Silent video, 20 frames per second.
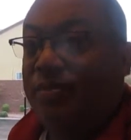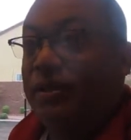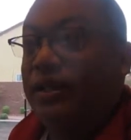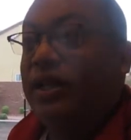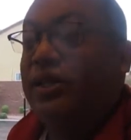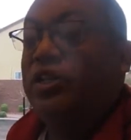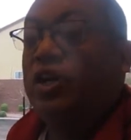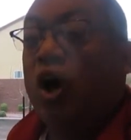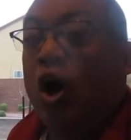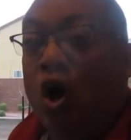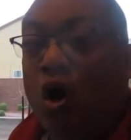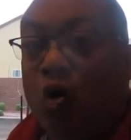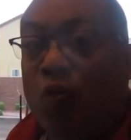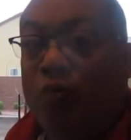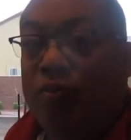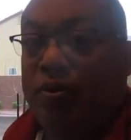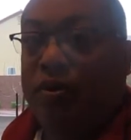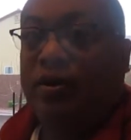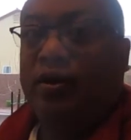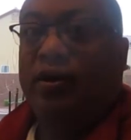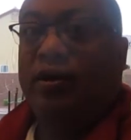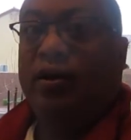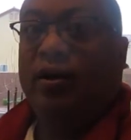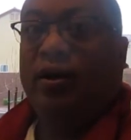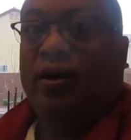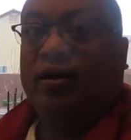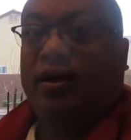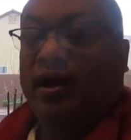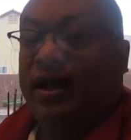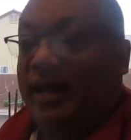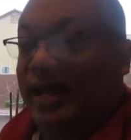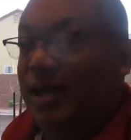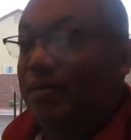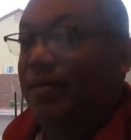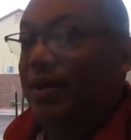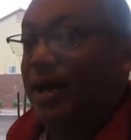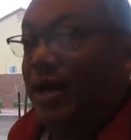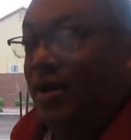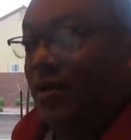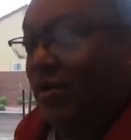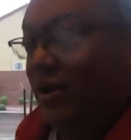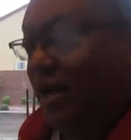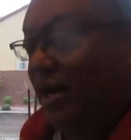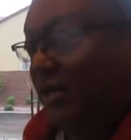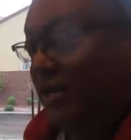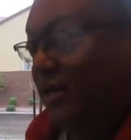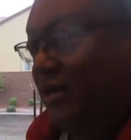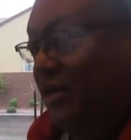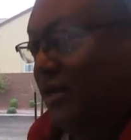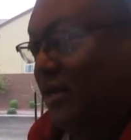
But let's hope that I get my internet.